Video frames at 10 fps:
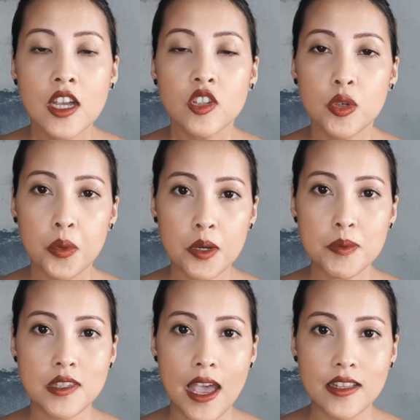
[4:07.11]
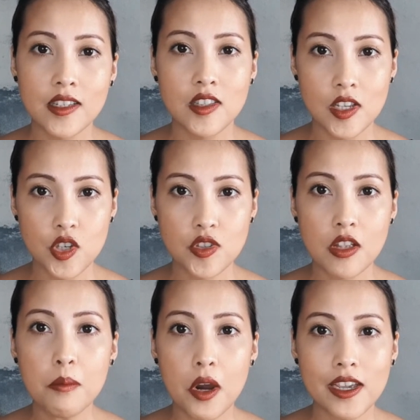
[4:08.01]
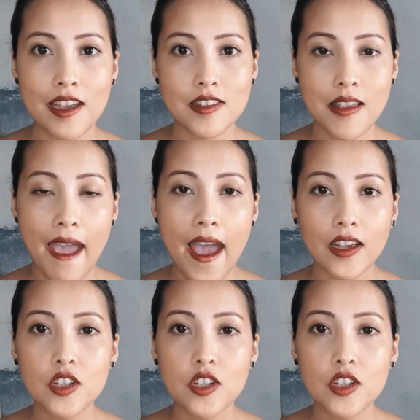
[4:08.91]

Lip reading: The group said the Digital Markets Act,